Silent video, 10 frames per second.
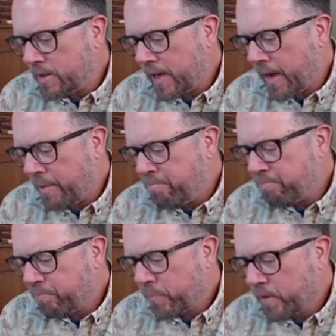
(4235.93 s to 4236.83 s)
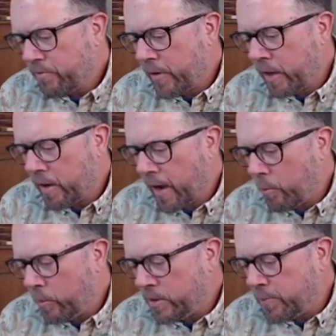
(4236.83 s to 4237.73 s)
time figuring
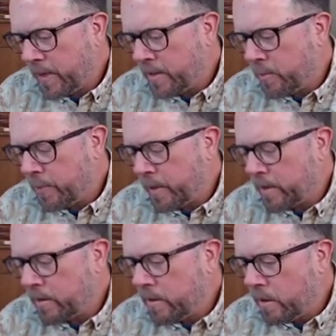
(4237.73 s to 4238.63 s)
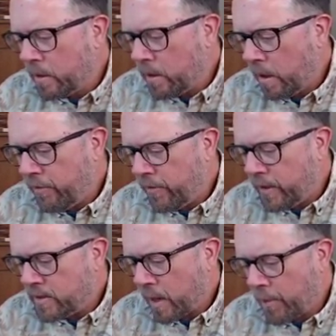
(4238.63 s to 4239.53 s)
out which pen to pick of
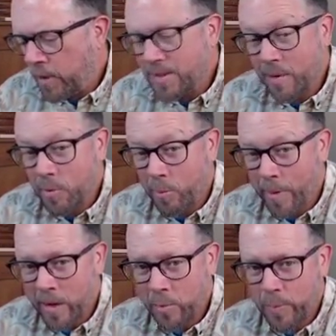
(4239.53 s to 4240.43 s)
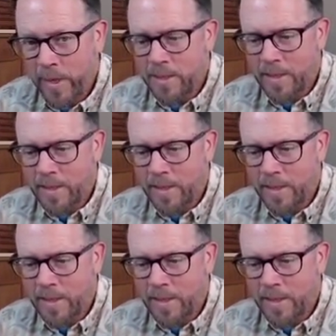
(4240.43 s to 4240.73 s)
his. I bought several maker pens